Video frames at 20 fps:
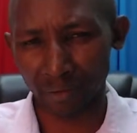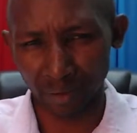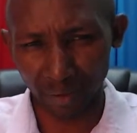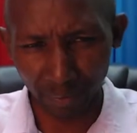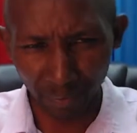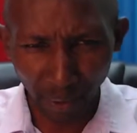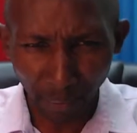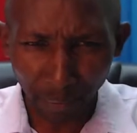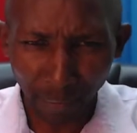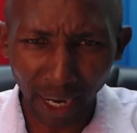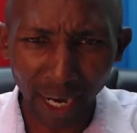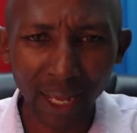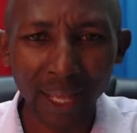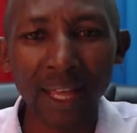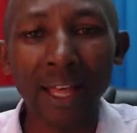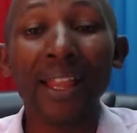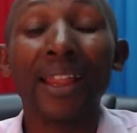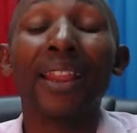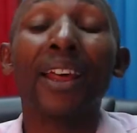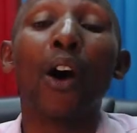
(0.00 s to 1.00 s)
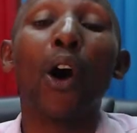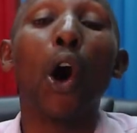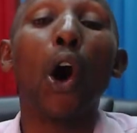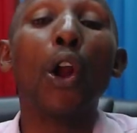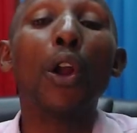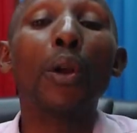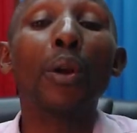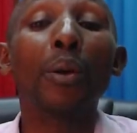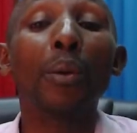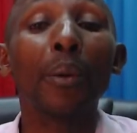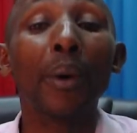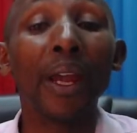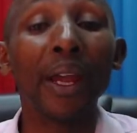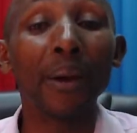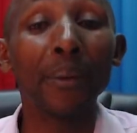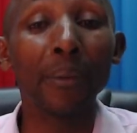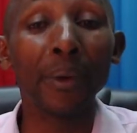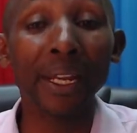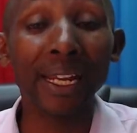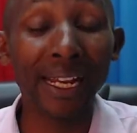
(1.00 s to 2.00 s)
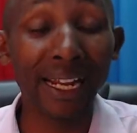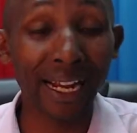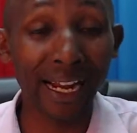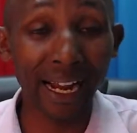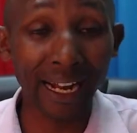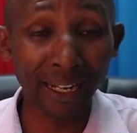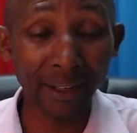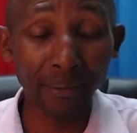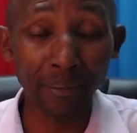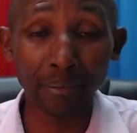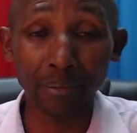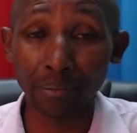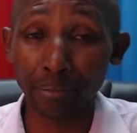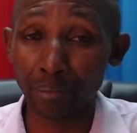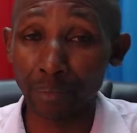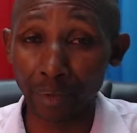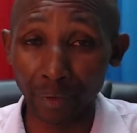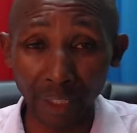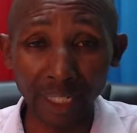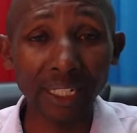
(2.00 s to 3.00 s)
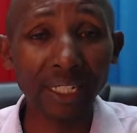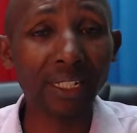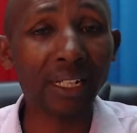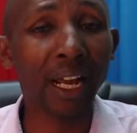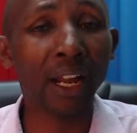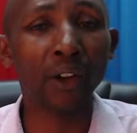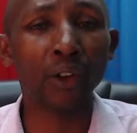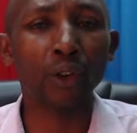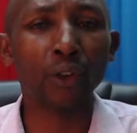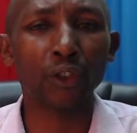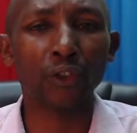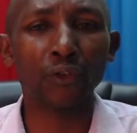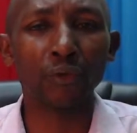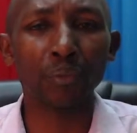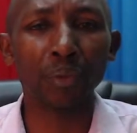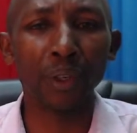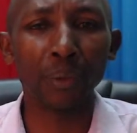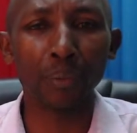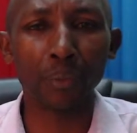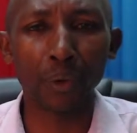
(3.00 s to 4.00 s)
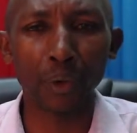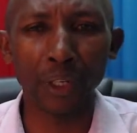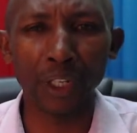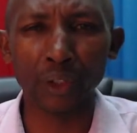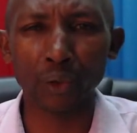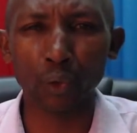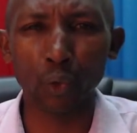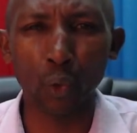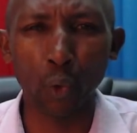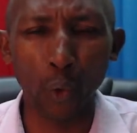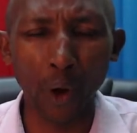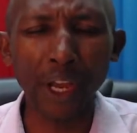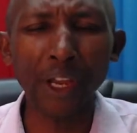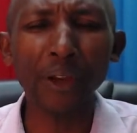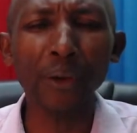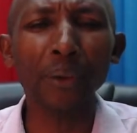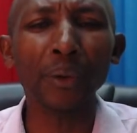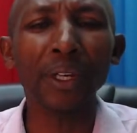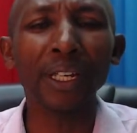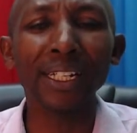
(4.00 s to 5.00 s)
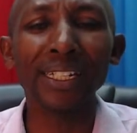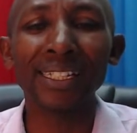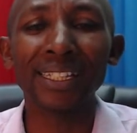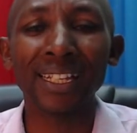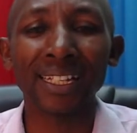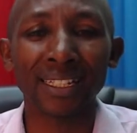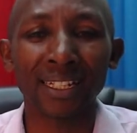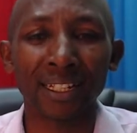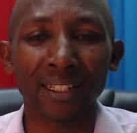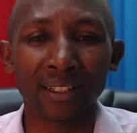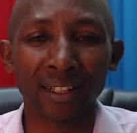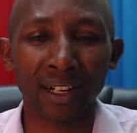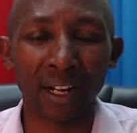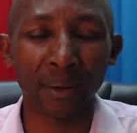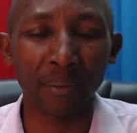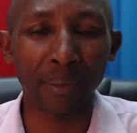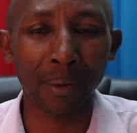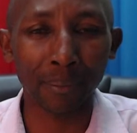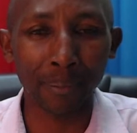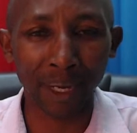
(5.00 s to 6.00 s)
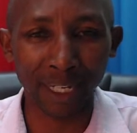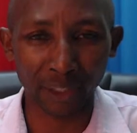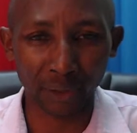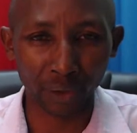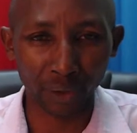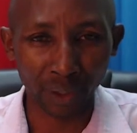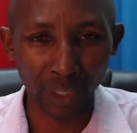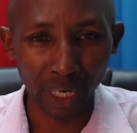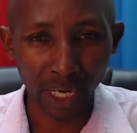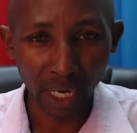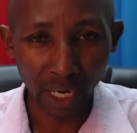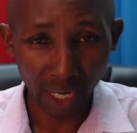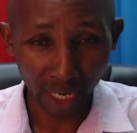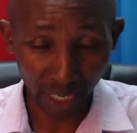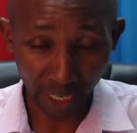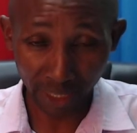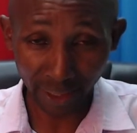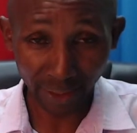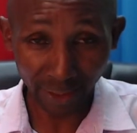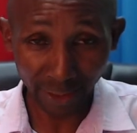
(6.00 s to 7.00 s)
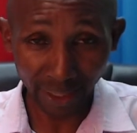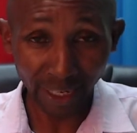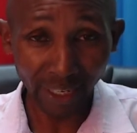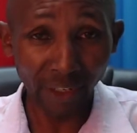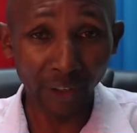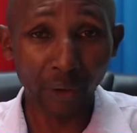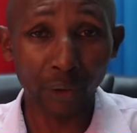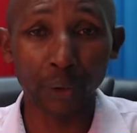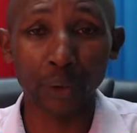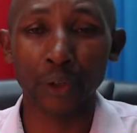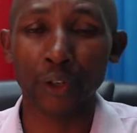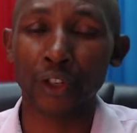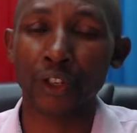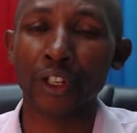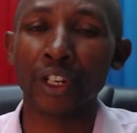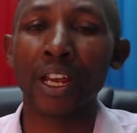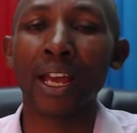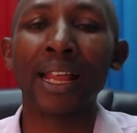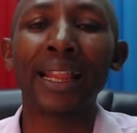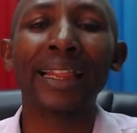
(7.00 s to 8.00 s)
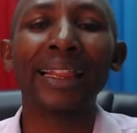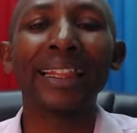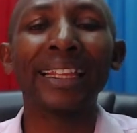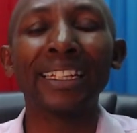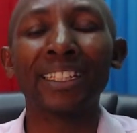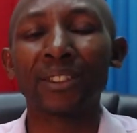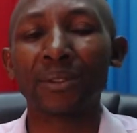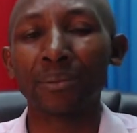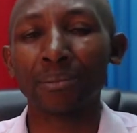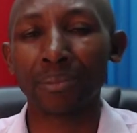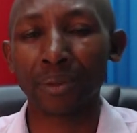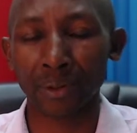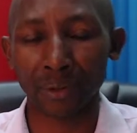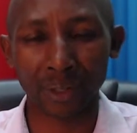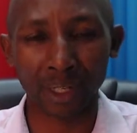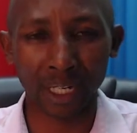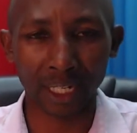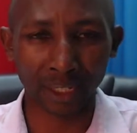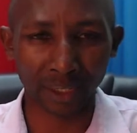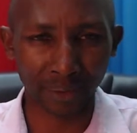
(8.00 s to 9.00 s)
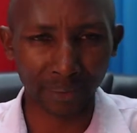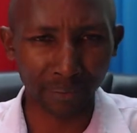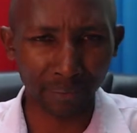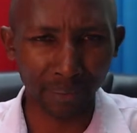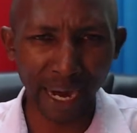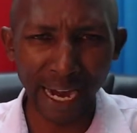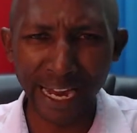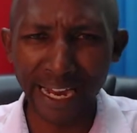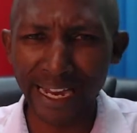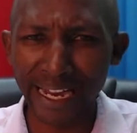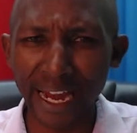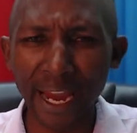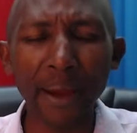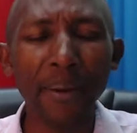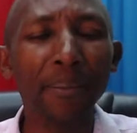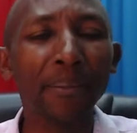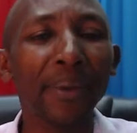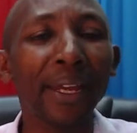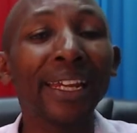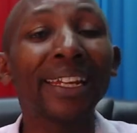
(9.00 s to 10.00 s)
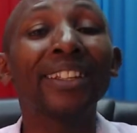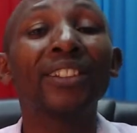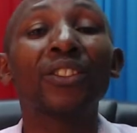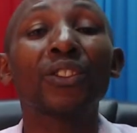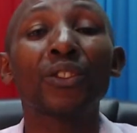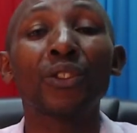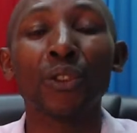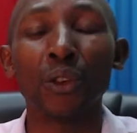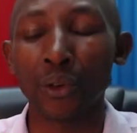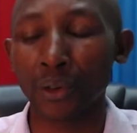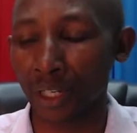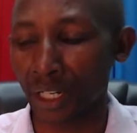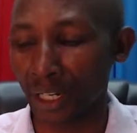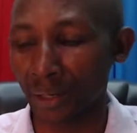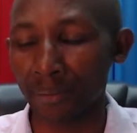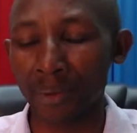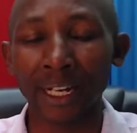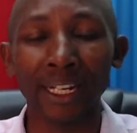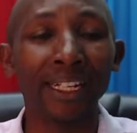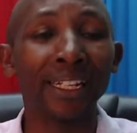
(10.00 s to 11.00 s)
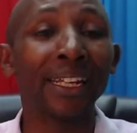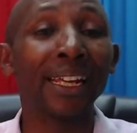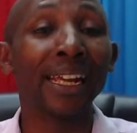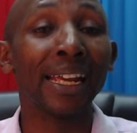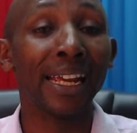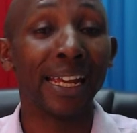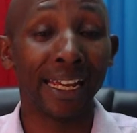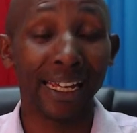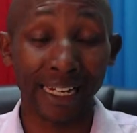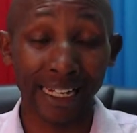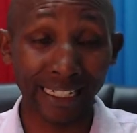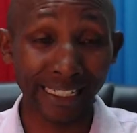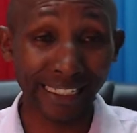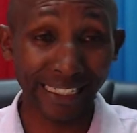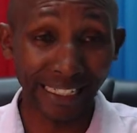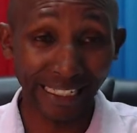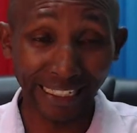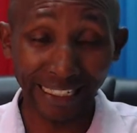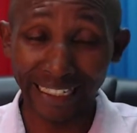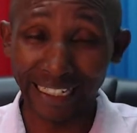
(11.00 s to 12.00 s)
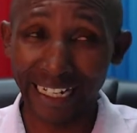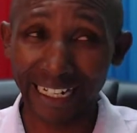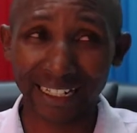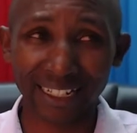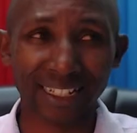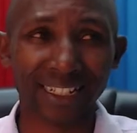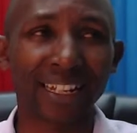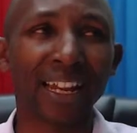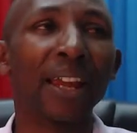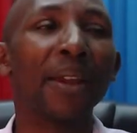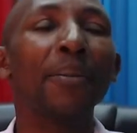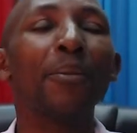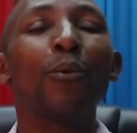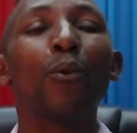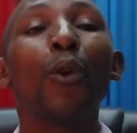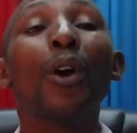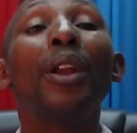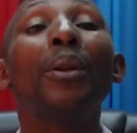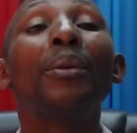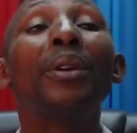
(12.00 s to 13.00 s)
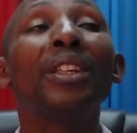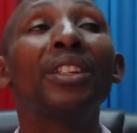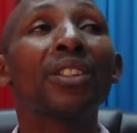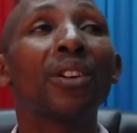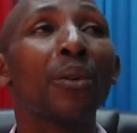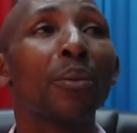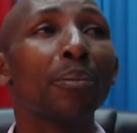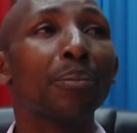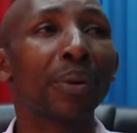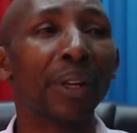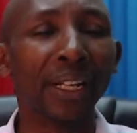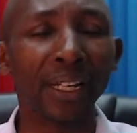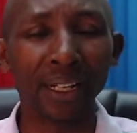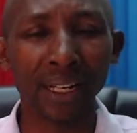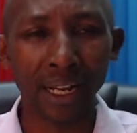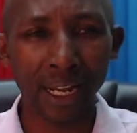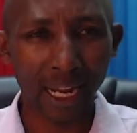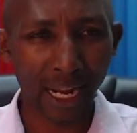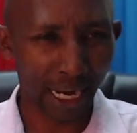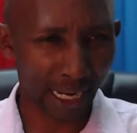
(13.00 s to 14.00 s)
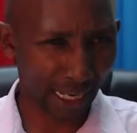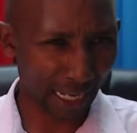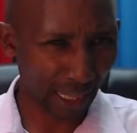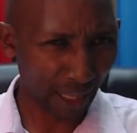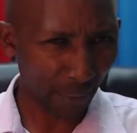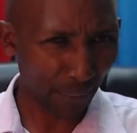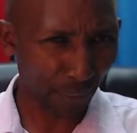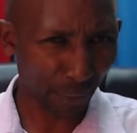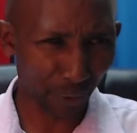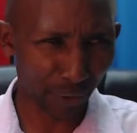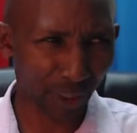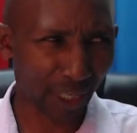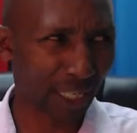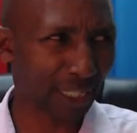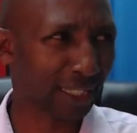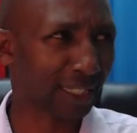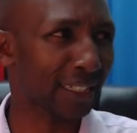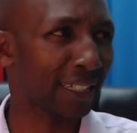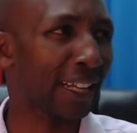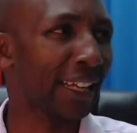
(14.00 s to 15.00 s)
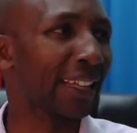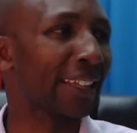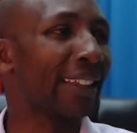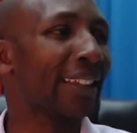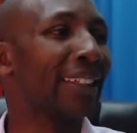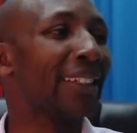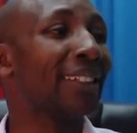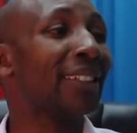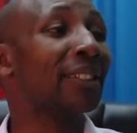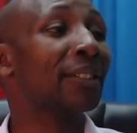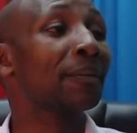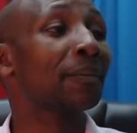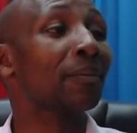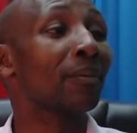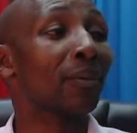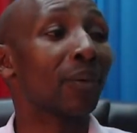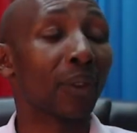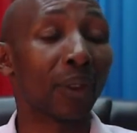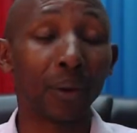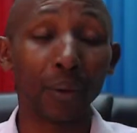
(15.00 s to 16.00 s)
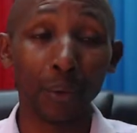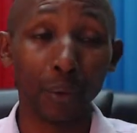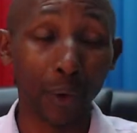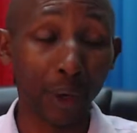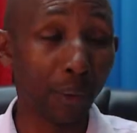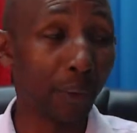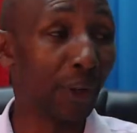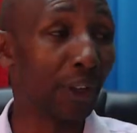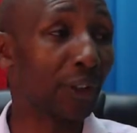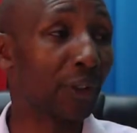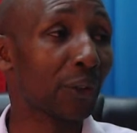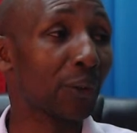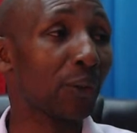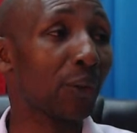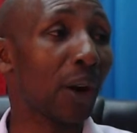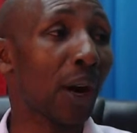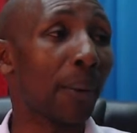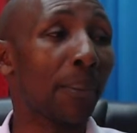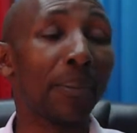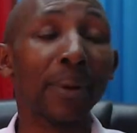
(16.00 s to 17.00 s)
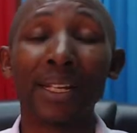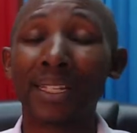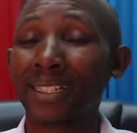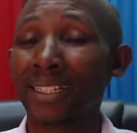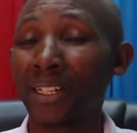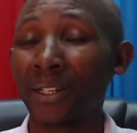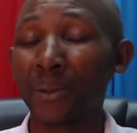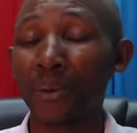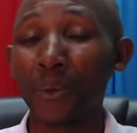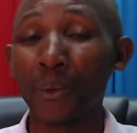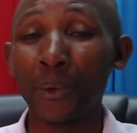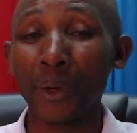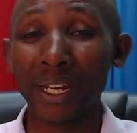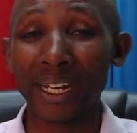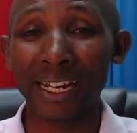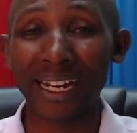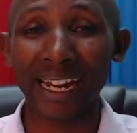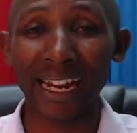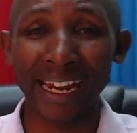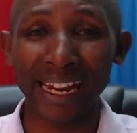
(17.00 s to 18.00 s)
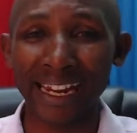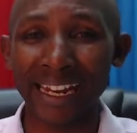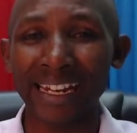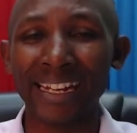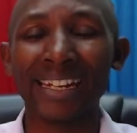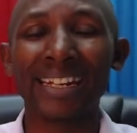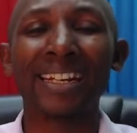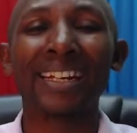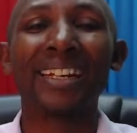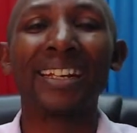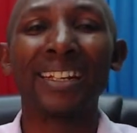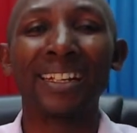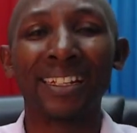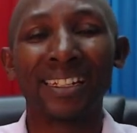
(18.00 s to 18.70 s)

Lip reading: Remember, the only way we can reach a lot of people is when you hit the subscriber button and then you share this broadcast. My name is John Kimani, and until next time, when we shall bring another broadcast like this, we wish you a blessed week, and